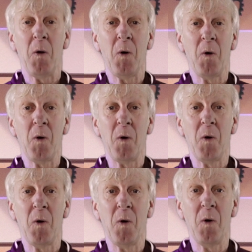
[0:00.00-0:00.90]

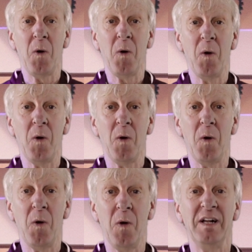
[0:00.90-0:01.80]

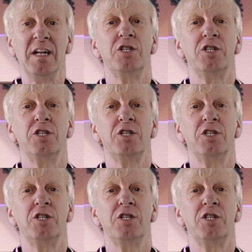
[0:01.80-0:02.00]
Ooh,